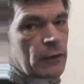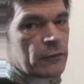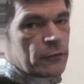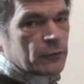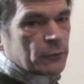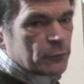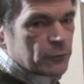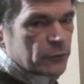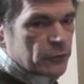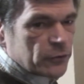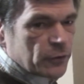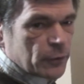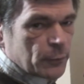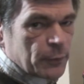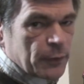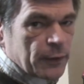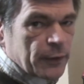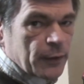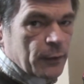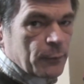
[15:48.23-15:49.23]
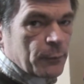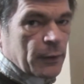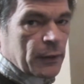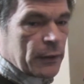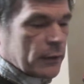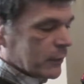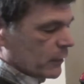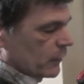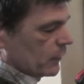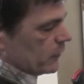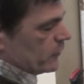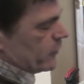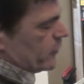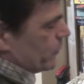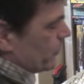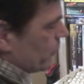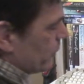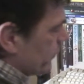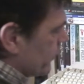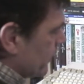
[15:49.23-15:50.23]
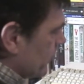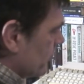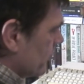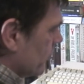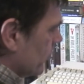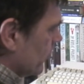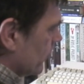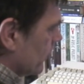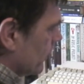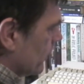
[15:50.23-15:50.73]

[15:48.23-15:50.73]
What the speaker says: so we're just going to play that back and see what it sounds like.